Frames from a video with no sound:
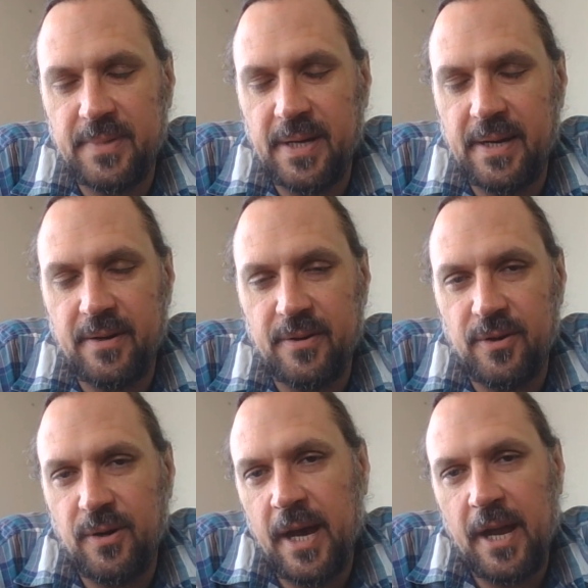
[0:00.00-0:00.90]
I don't
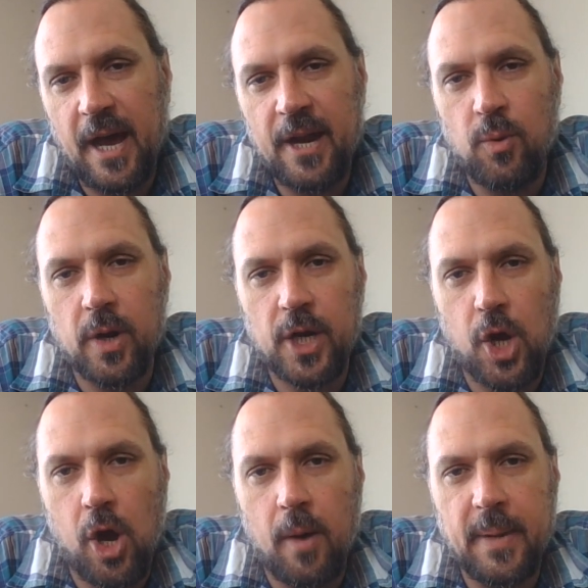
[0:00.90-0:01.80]
know. I don't want to
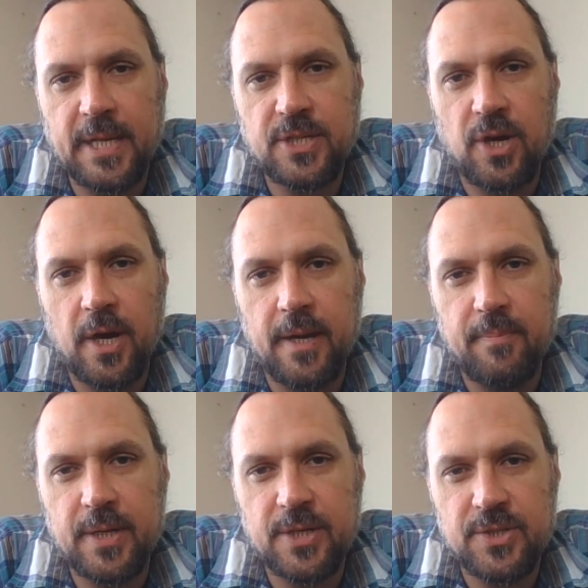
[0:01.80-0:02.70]
comment on it
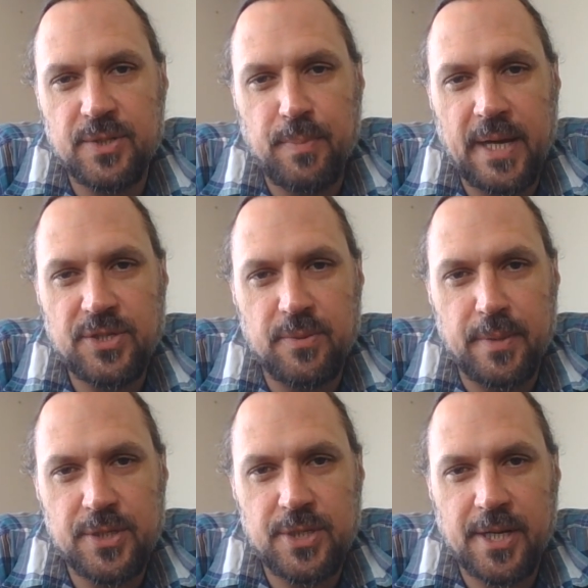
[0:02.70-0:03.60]
because it's
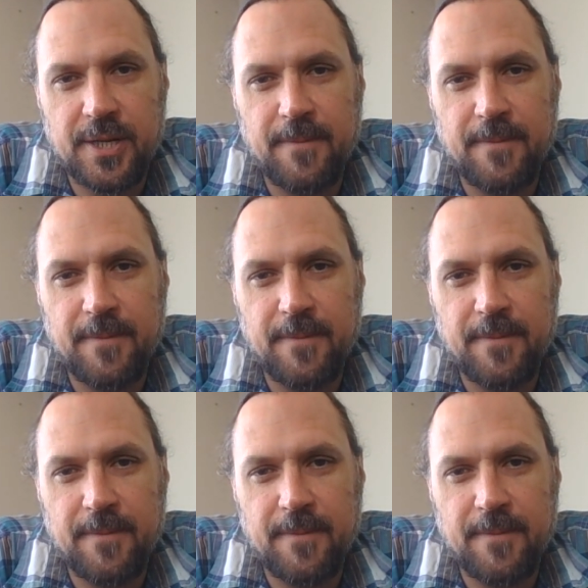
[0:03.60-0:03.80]
pessimistic.